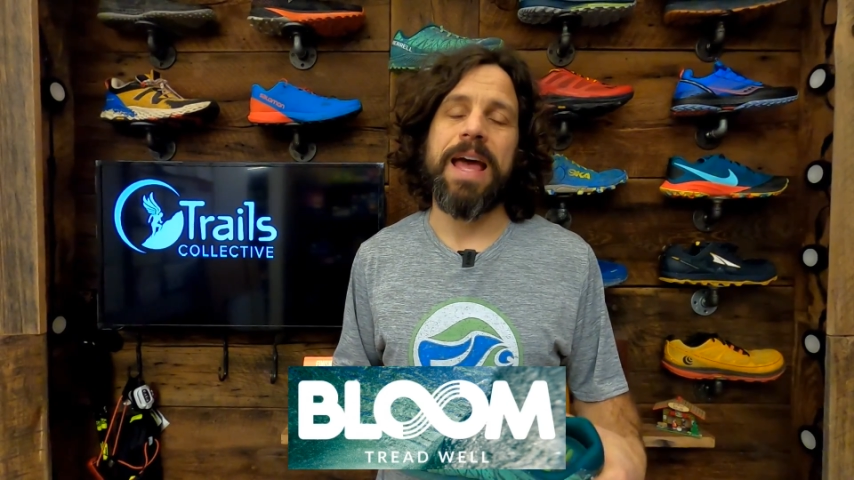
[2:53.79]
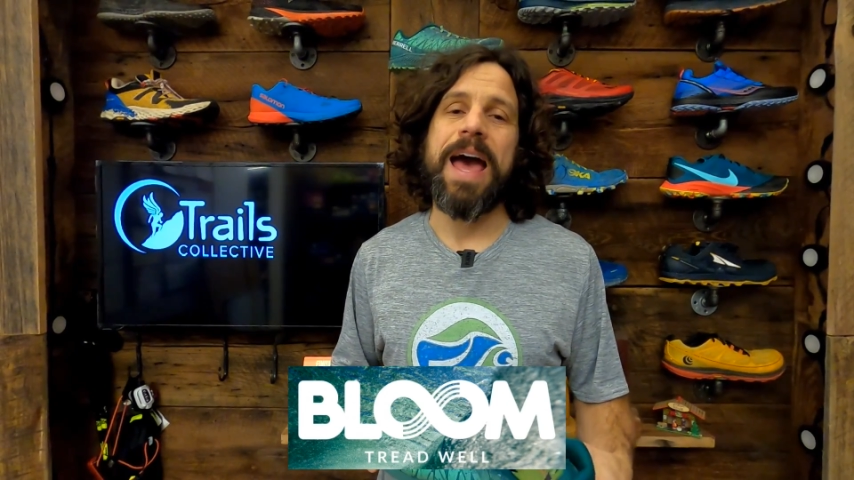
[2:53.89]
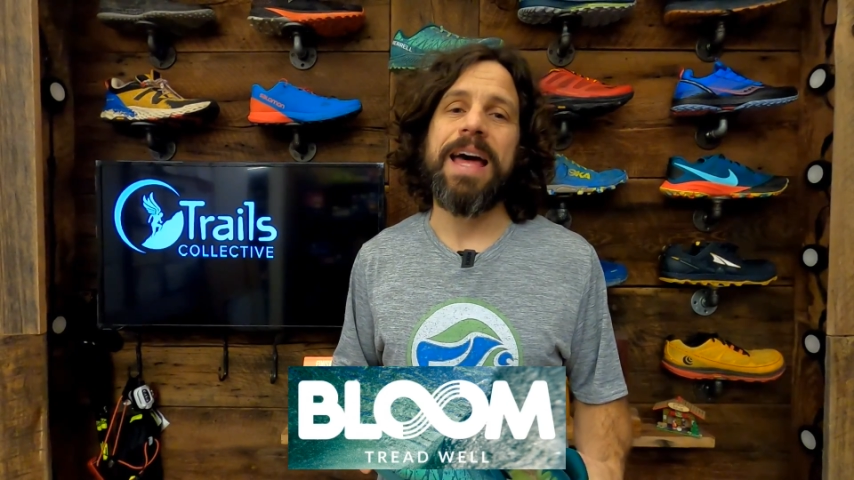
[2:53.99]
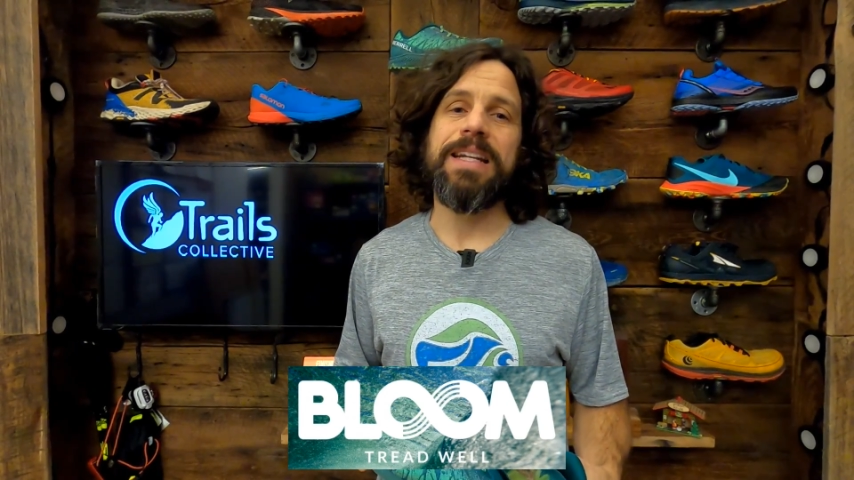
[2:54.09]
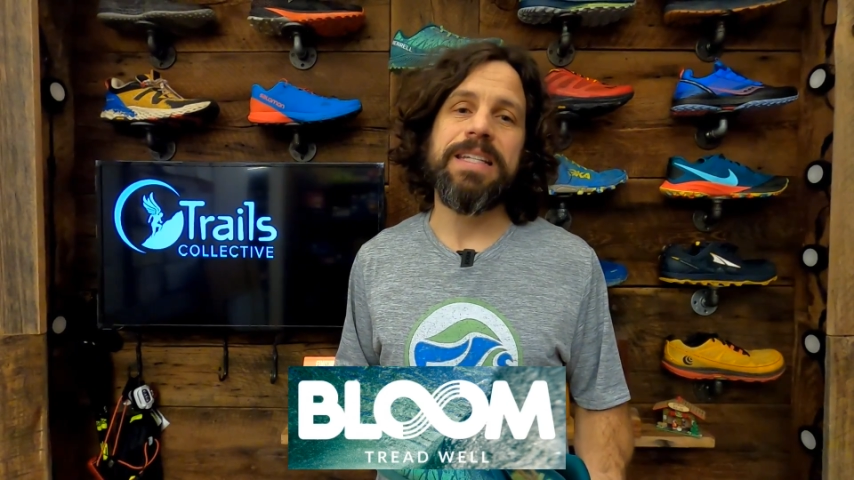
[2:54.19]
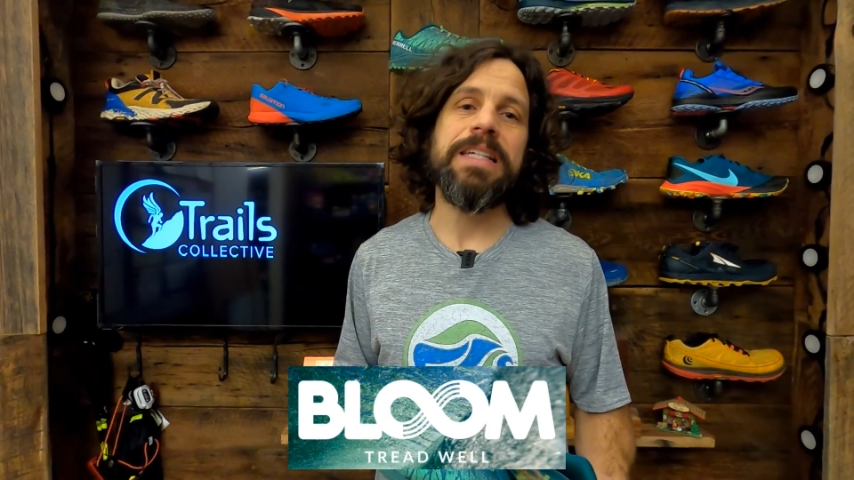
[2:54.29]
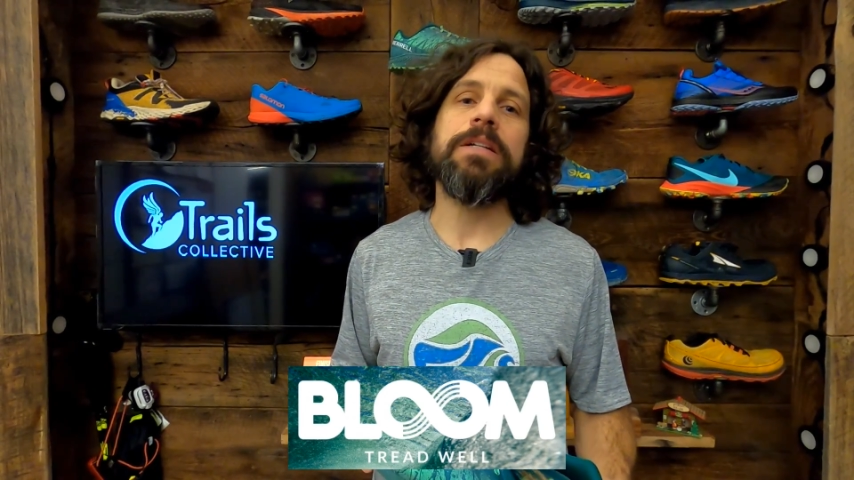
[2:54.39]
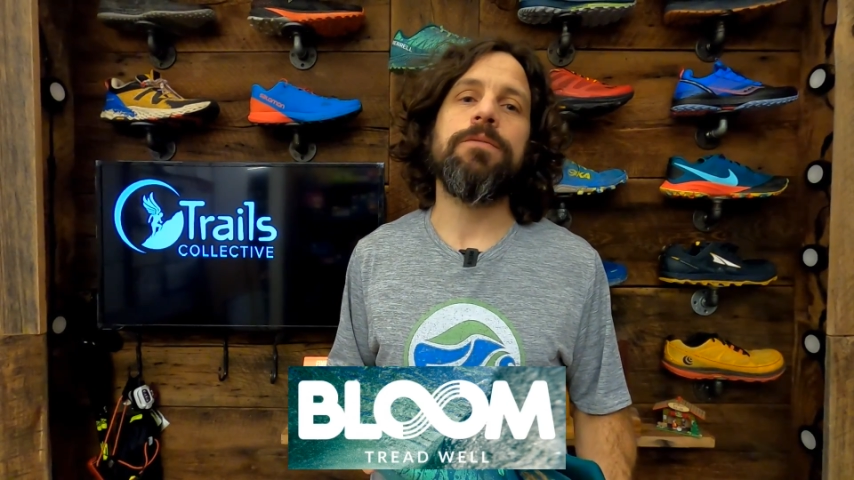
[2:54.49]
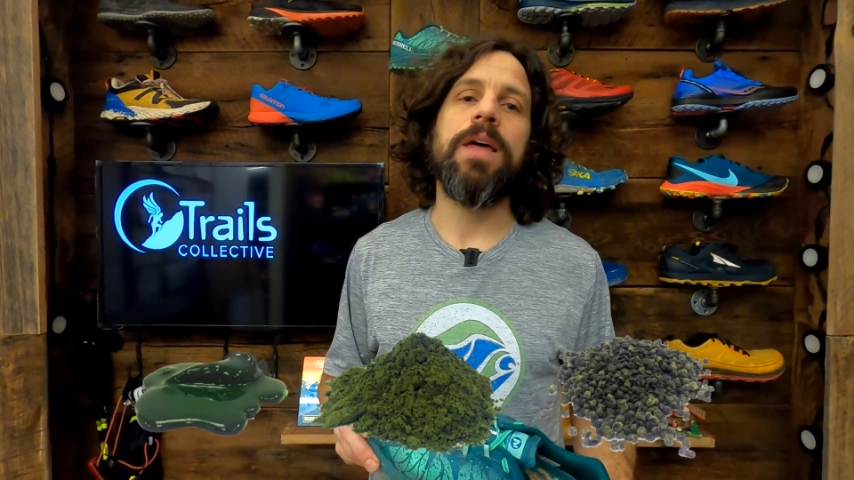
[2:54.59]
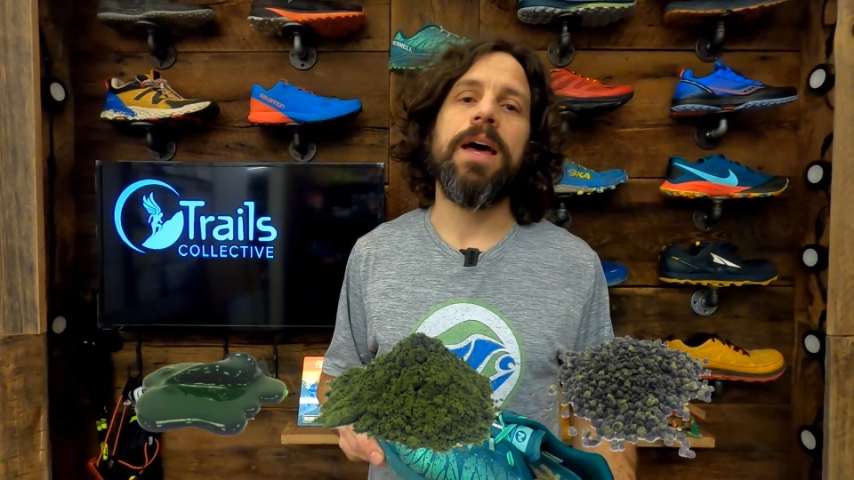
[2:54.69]

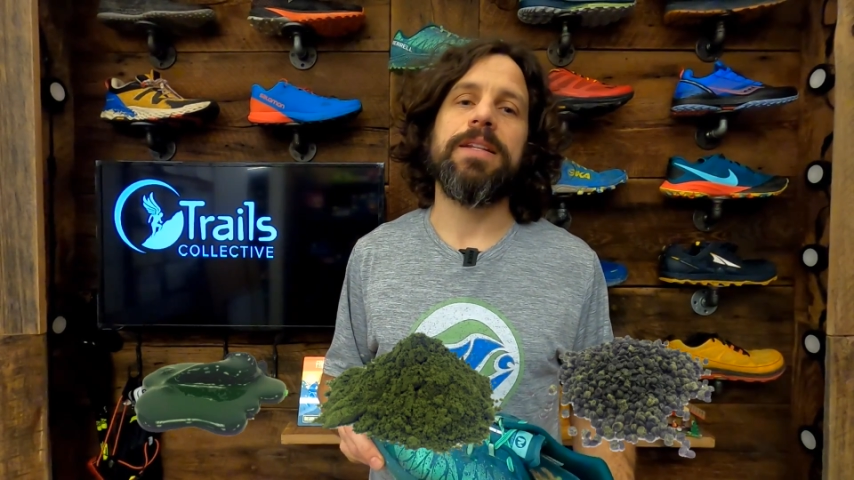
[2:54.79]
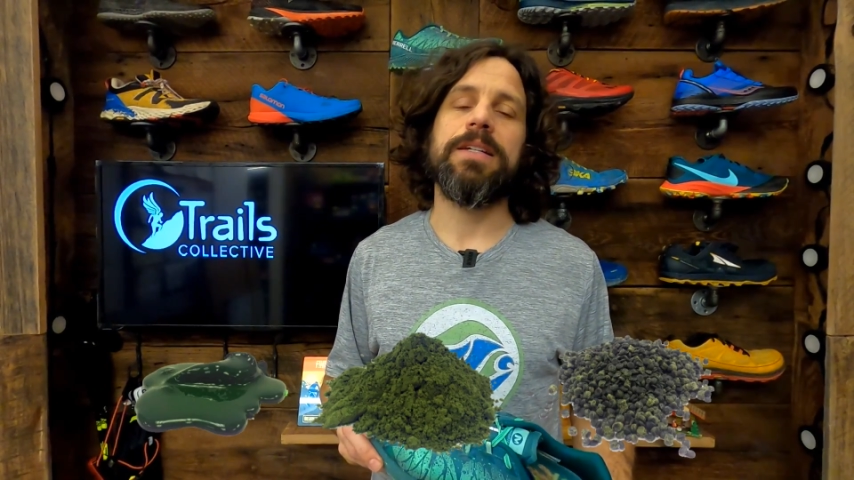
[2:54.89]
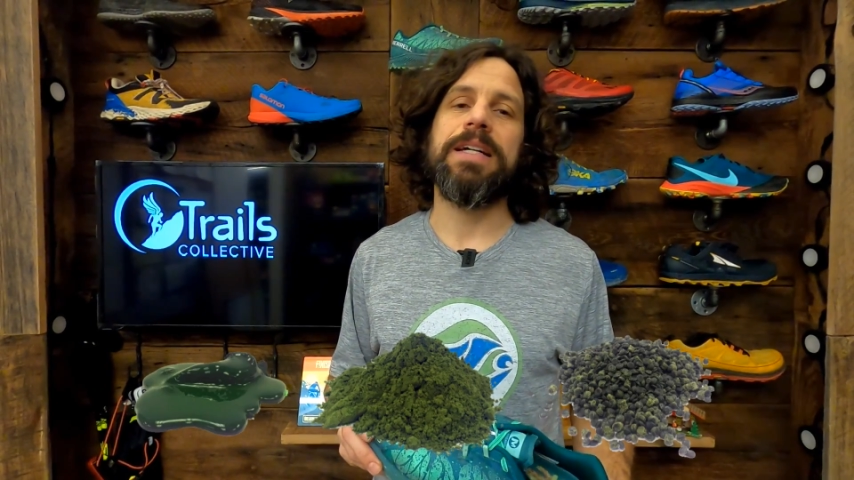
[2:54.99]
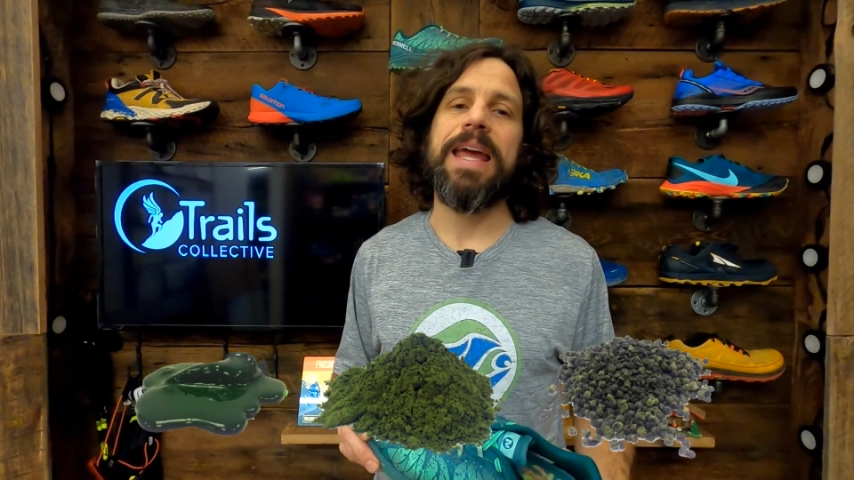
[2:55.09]
additive that